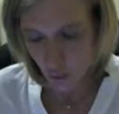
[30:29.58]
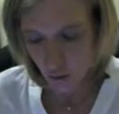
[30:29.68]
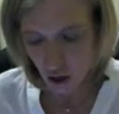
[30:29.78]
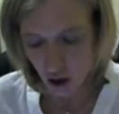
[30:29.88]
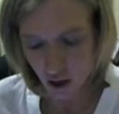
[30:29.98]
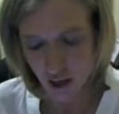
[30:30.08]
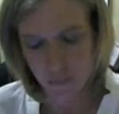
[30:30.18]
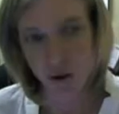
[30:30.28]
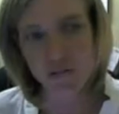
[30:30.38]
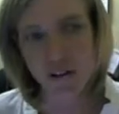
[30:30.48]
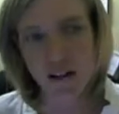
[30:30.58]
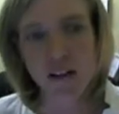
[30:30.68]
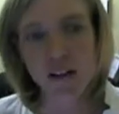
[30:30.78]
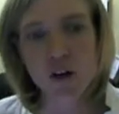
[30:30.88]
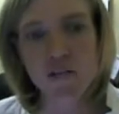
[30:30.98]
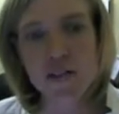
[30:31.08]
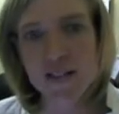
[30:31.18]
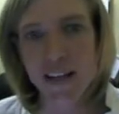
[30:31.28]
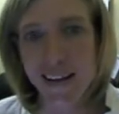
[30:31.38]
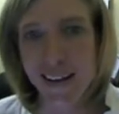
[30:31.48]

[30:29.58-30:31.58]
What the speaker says: We talk about veterinary oversight,